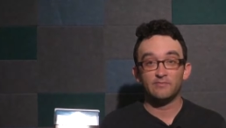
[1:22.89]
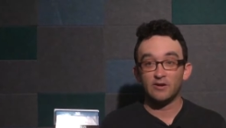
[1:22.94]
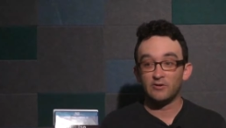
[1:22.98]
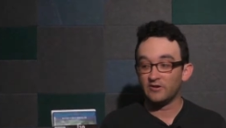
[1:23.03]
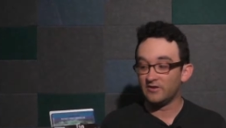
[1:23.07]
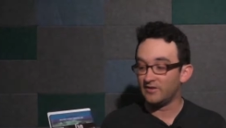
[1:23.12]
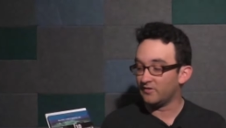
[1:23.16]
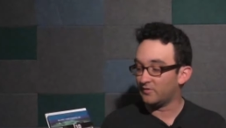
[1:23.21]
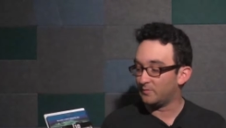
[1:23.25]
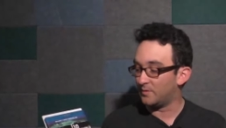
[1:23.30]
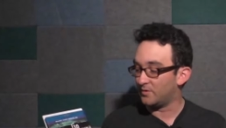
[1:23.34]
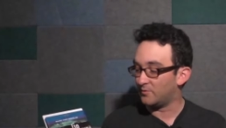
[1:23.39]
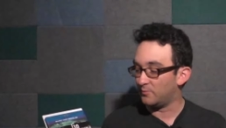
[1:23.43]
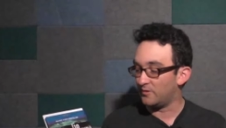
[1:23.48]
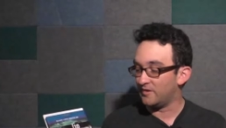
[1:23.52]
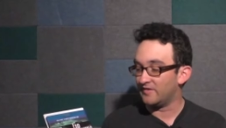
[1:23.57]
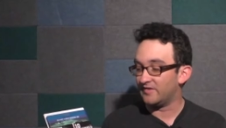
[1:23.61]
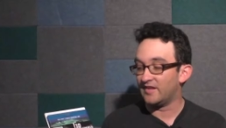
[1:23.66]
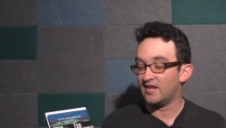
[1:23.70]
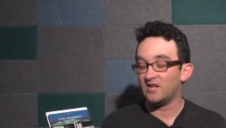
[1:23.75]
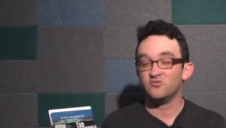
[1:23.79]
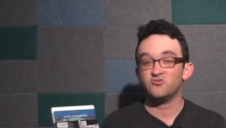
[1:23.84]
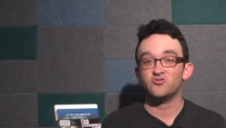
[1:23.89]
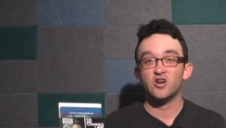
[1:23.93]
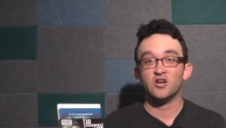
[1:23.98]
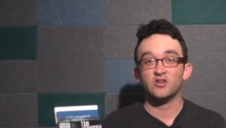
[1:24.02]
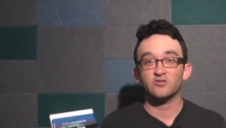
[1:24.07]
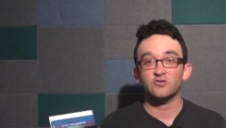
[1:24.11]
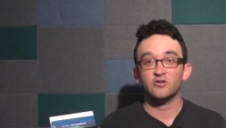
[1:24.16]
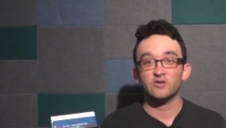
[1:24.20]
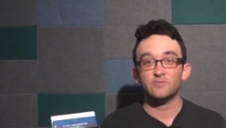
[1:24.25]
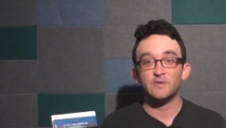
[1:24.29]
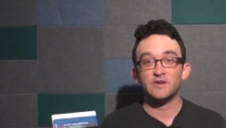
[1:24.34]
Mary Elizabeth Winstead and
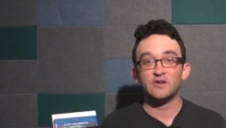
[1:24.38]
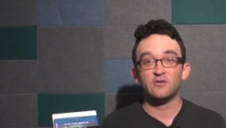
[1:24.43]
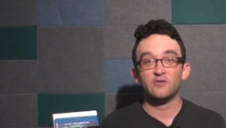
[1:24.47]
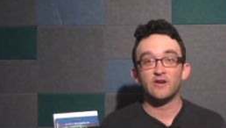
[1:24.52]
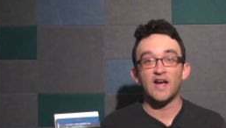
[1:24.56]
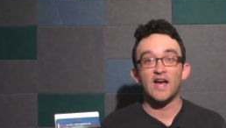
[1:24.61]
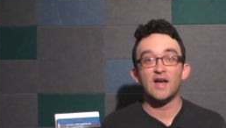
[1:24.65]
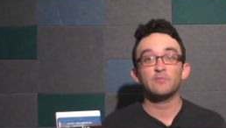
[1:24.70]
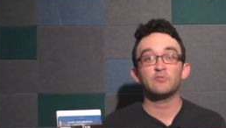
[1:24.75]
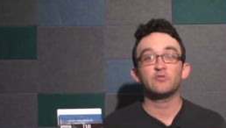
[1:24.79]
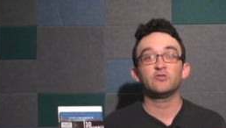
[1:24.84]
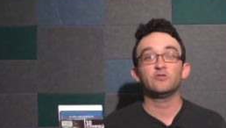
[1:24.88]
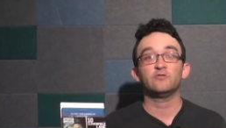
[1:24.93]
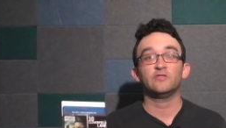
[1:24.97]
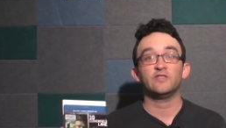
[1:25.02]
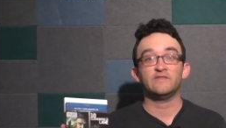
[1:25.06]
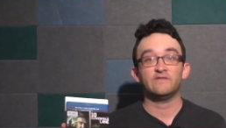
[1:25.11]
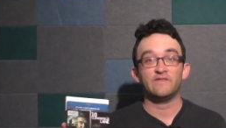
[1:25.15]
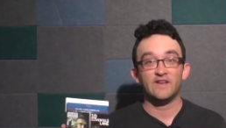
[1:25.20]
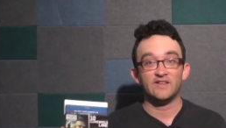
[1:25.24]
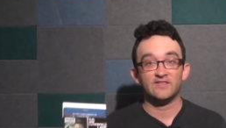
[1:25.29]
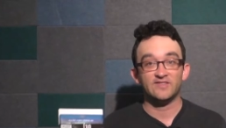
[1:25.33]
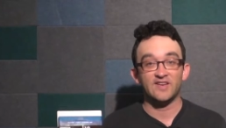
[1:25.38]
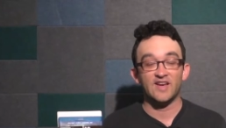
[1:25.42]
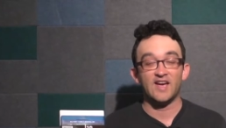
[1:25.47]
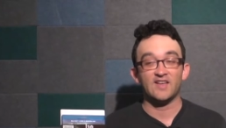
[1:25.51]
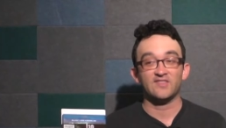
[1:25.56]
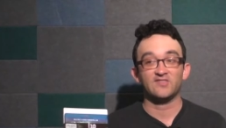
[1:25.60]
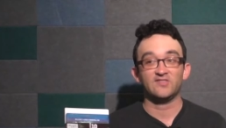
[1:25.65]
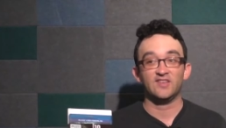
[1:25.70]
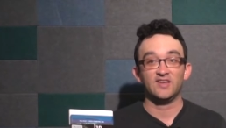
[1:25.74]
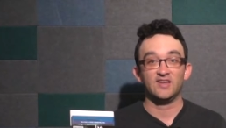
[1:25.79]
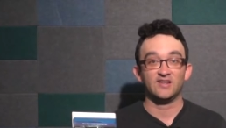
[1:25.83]
John Goodman are absolutely
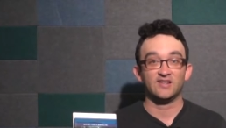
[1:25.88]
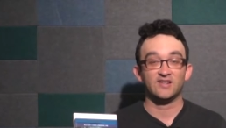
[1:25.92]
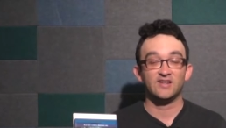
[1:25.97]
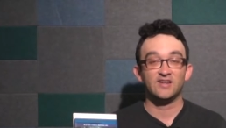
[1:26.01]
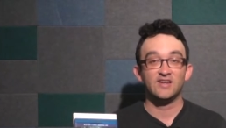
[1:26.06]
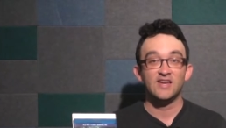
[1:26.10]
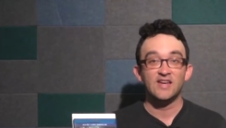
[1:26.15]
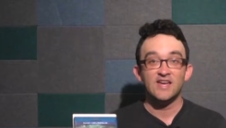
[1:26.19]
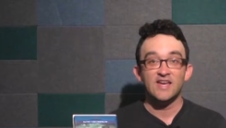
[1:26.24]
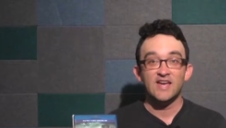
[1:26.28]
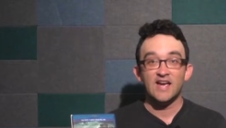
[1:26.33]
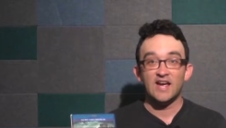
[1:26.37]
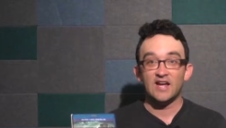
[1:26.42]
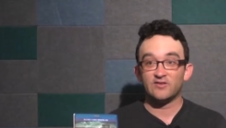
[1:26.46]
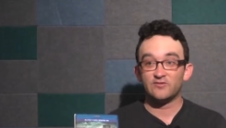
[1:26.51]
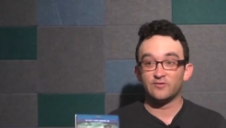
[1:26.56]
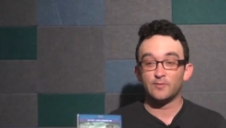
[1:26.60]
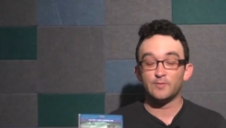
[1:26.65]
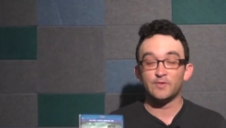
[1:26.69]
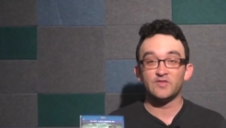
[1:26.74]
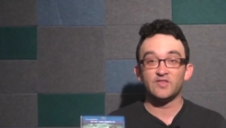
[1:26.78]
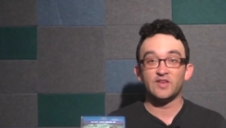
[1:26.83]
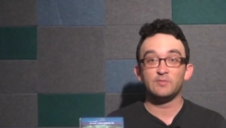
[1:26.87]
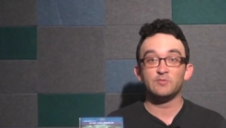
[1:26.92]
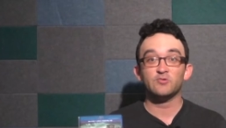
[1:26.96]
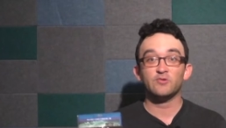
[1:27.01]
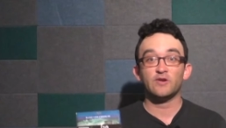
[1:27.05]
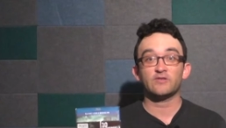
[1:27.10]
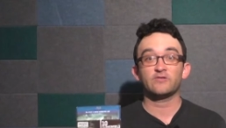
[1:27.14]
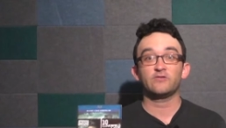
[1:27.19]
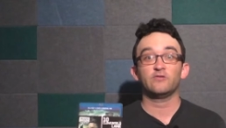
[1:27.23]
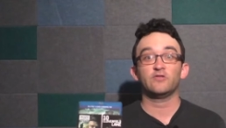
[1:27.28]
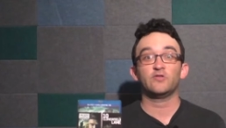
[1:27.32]
fantastic. Uh, and it's from the same
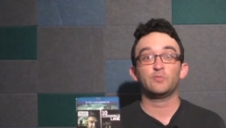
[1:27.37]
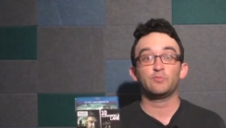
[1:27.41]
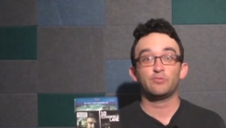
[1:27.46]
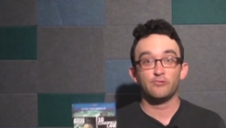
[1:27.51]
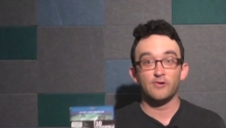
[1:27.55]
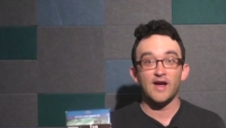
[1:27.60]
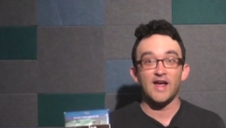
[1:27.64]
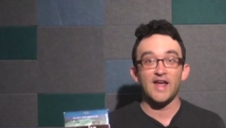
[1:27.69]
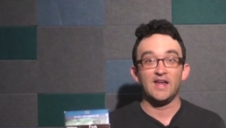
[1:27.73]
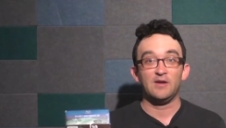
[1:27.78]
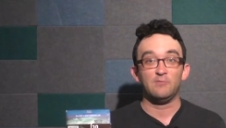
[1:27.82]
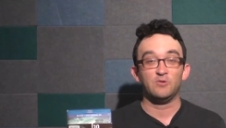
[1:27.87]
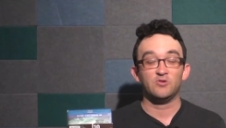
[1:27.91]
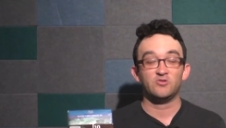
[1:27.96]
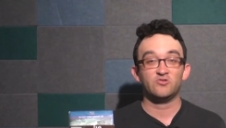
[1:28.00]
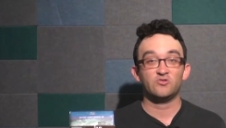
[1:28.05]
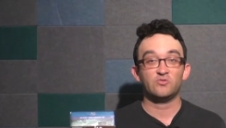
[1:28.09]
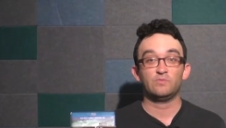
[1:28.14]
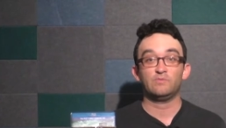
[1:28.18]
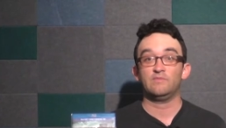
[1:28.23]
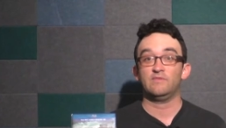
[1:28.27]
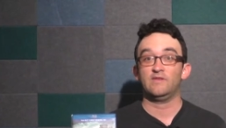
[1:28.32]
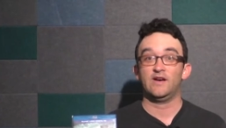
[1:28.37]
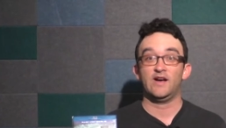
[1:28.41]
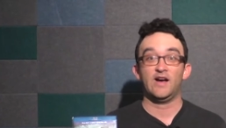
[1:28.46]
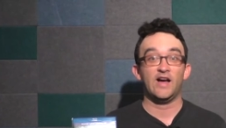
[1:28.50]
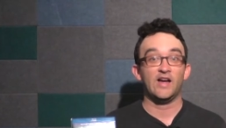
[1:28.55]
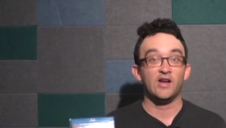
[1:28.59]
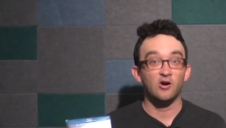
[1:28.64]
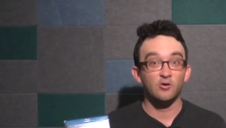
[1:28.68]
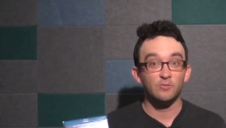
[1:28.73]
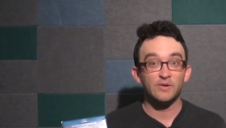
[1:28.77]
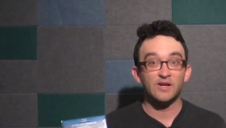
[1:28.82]
director as Prey, which
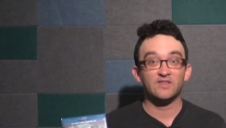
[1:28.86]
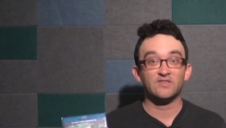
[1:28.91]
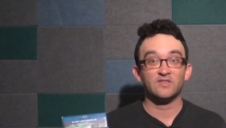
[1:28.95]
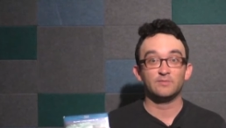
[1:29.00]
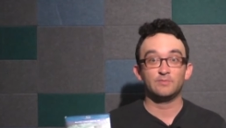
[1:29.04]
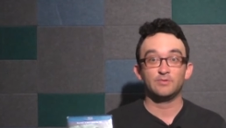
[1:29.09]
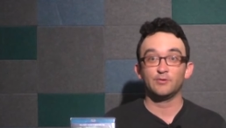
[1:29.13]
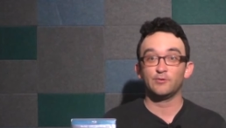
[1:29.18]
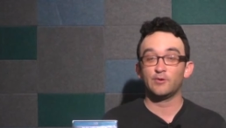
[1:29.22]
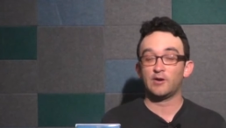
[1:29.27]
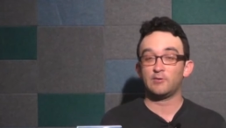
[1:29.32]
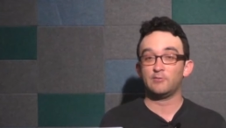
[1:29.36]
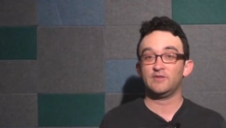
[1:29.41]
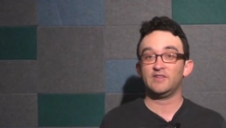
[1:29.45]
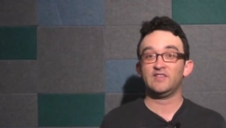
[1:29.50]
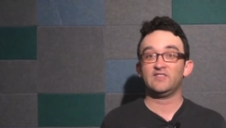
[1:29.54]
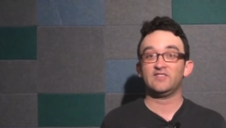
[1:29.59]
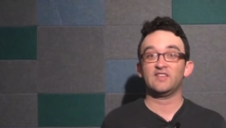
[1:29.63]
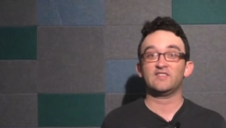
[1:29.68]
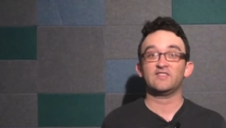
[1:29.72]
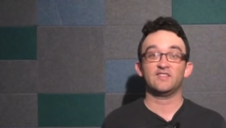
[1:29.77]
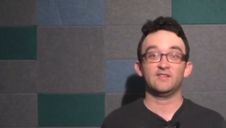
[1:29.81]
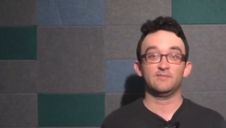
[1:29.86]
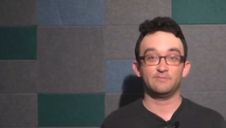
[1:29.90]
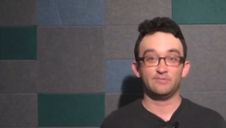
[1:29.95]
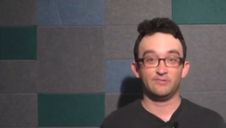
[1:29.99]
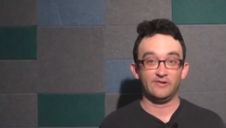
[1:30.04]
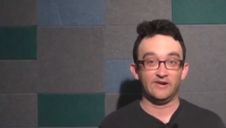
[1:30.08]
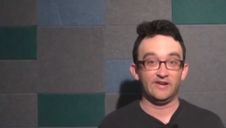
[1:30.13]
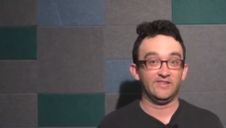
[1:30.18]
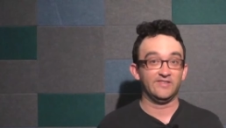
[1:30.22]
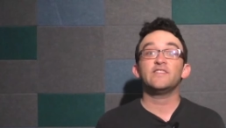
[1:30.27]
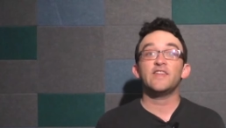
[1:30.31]
I hope gets a Blu-ray release at some
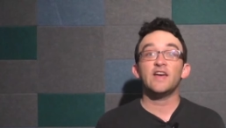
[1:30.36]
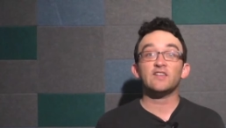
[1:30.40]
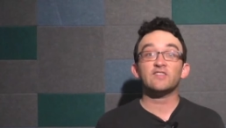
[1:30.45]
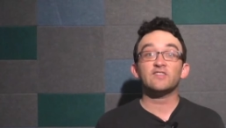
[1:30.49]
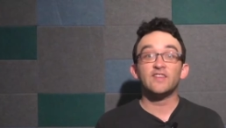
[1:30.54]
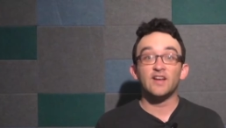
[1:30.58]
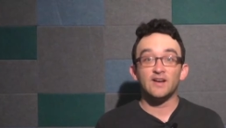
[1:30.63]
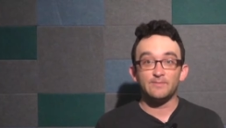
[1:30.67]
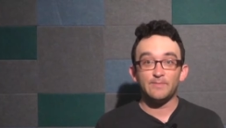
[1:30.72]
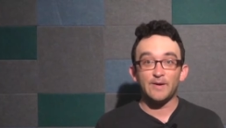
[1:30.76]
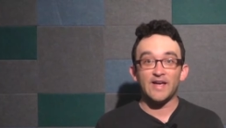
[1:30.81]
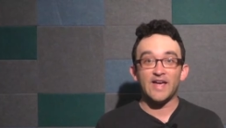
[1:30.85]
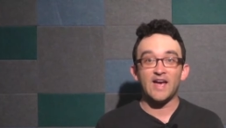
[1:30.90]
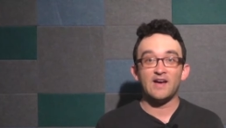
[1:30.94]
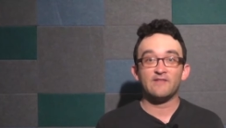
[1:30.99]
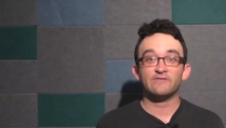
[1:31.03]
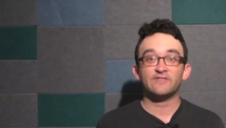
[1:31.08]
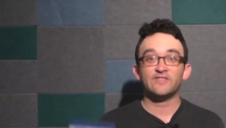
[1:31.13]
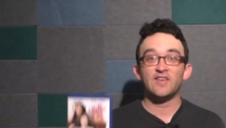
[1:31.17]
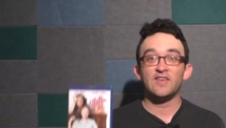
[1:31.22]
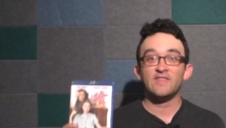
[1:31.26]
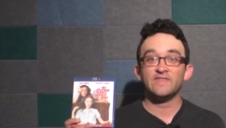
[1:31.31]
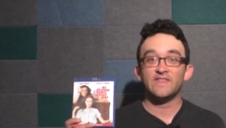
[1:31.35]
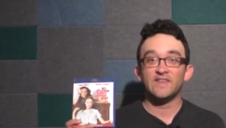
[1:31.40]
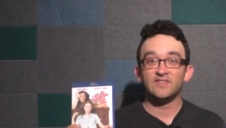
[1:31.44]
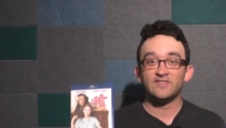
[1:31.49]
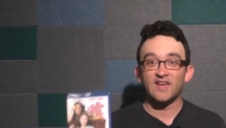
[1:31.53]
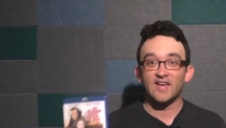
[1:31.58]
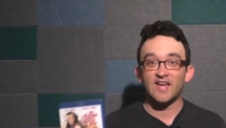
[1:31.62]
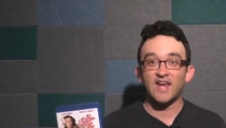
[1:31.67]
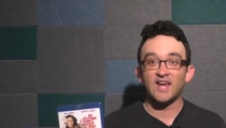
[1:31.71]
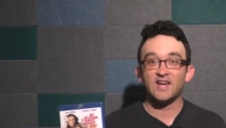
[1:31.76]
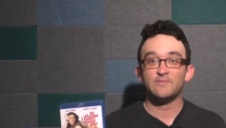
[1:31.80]
point. Next up, I have ten
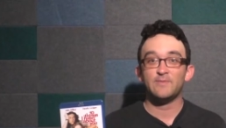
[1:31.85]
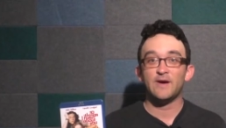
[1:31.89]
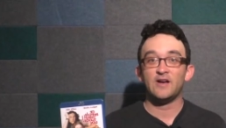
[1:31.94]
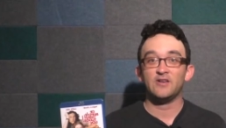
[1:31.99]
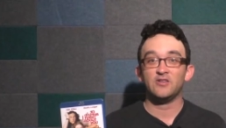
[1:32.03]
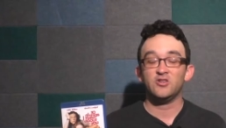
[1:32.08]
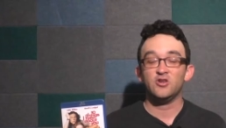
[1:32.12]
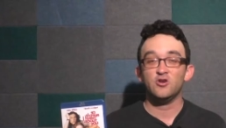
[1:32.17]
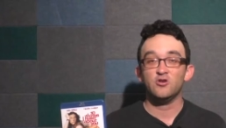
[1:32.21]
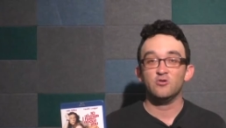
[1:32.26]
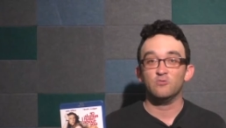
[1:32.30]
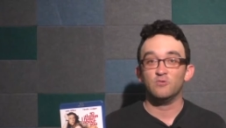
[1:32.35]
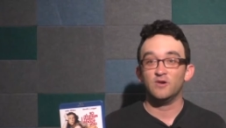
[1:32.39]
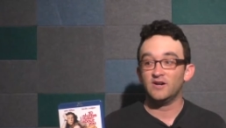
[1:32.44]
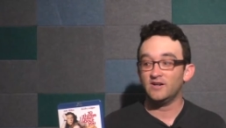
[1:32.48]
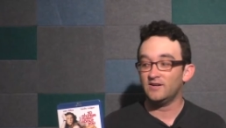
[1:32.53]
Things I Hate About You.